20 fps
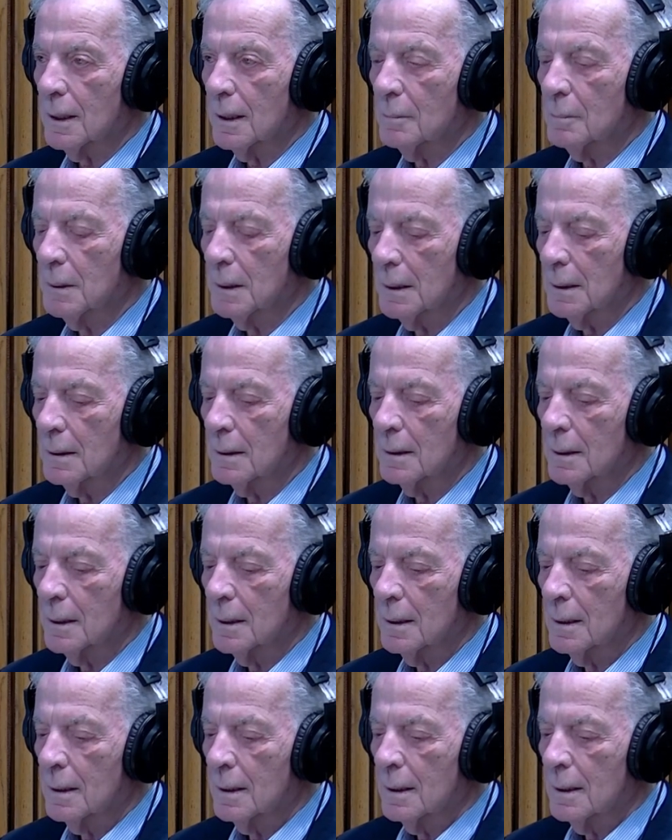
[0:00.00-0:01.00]
had been
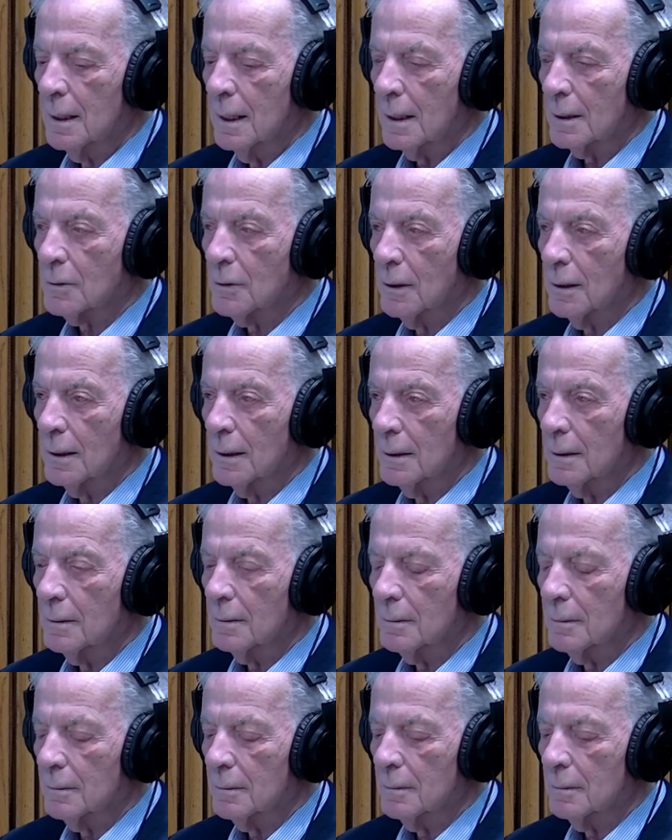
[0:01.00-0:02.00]
actually
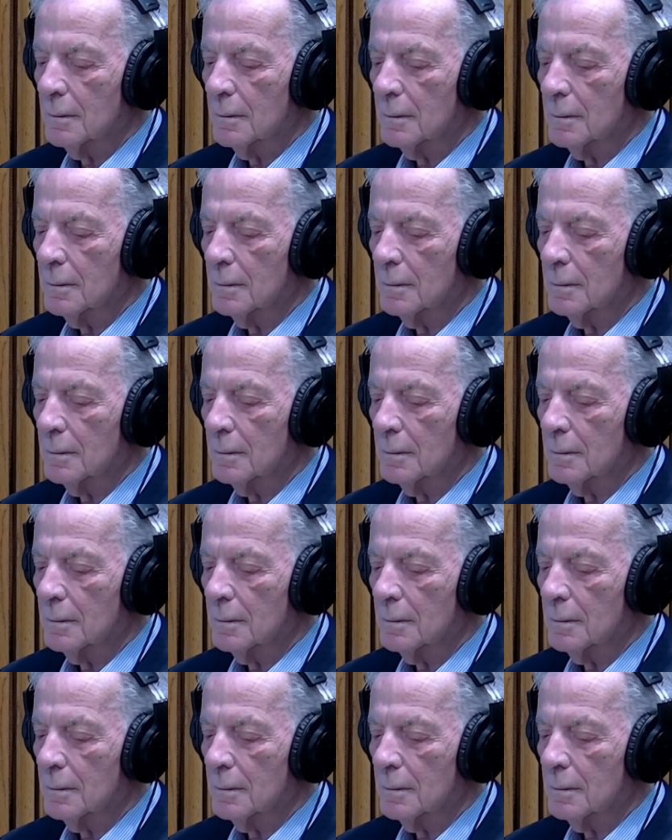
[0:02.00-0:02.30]
uh,